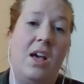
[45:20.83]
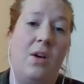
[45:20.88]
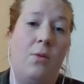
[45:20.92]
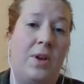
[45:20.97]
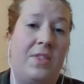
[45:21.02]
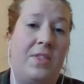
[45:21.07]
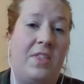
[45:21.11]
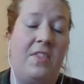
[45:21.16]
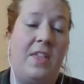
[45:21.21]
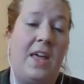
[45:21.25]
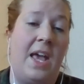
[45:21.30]

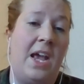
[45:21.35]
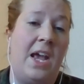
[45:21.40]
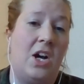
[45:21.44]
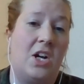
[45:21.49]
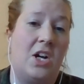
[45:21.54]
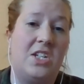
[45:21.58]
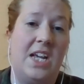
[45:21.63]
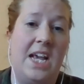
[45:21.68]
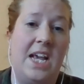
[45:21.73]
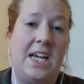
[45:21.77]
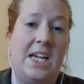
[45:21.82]
whether they are
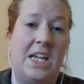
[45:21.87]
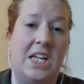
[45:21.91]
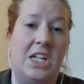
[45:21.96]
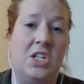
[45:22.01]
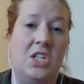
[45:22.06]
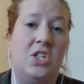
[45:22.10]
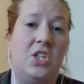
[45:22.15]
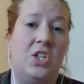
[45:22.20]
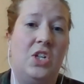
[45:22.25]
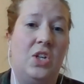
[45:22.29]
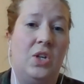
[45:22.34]
taken
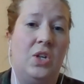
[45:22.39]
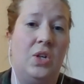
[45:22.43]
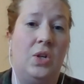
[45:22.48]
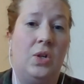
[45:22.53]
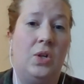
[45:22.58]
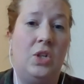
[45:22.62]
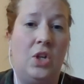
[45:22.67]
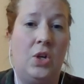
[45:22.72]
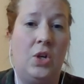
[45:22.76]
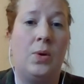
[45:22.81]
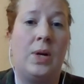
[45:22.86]
to
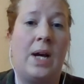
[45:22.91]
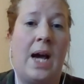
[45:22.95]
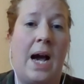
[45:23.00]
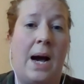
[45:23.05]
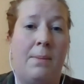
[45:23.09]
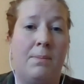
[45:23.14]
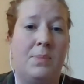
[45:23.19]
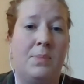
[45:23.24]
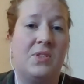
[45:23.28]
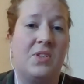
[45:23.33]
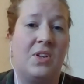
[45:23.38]
new
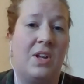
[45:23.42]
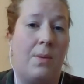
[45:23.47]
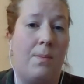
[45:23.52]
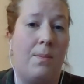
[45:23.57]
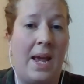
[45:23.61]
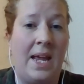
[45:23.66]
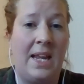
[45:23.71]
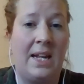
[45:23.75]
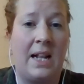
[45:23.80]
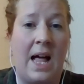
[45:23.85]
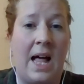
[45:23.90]
camps on the
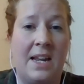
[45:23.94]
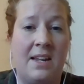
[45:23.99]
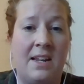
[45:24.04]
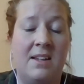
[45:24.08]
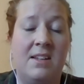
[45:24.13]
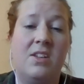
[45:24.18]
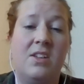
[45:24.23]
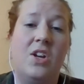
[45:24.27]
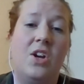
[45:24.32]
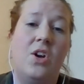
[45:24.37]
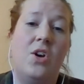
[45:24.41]
mainland,